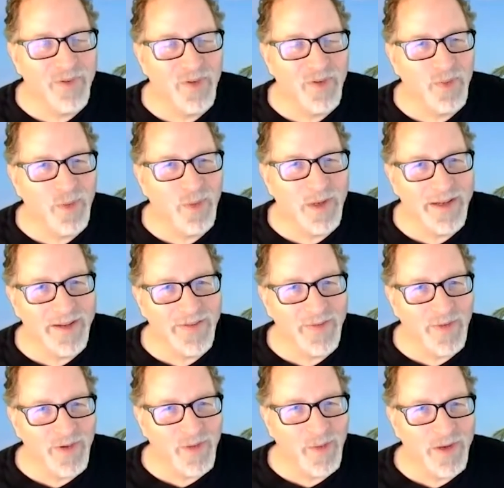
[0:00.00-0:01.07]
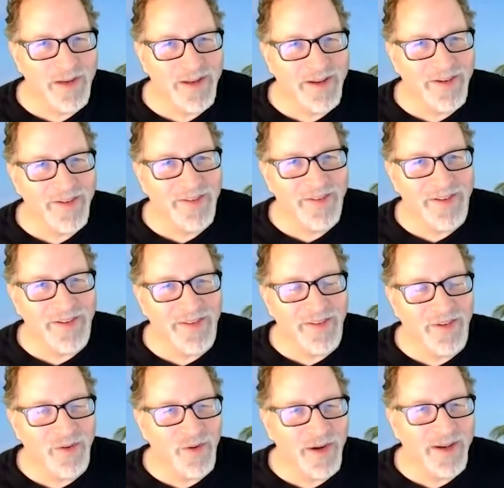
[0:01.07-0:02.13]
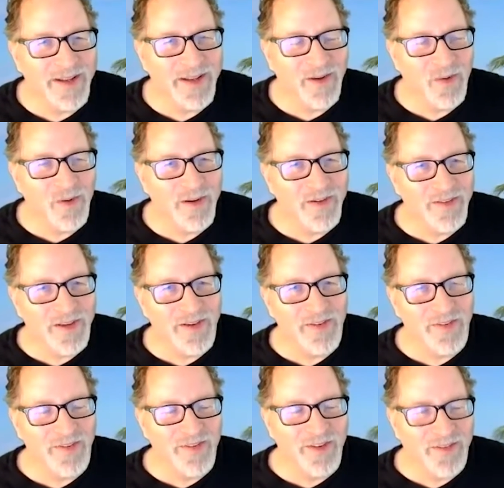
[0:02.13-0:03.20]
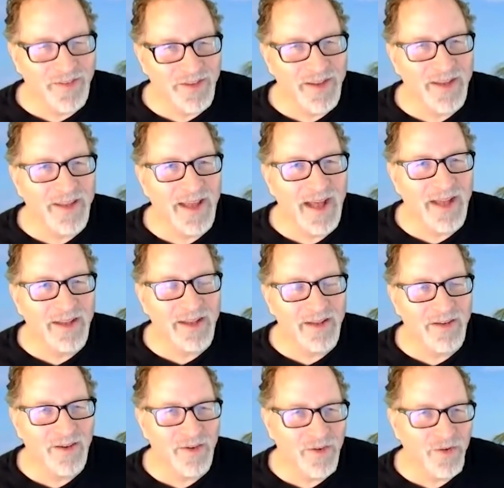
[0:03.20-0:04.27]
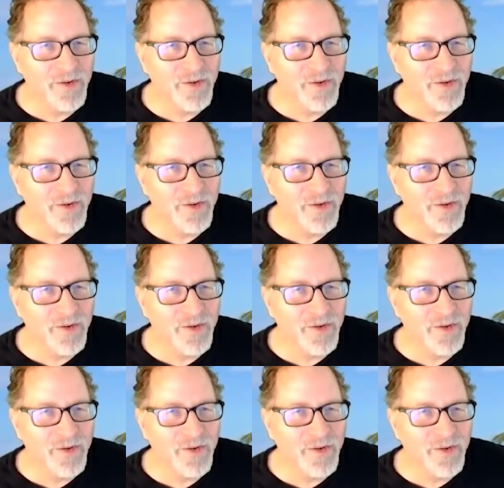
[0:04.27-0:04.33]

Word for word: twenty for twenty years since in trying to get organizations to see that and to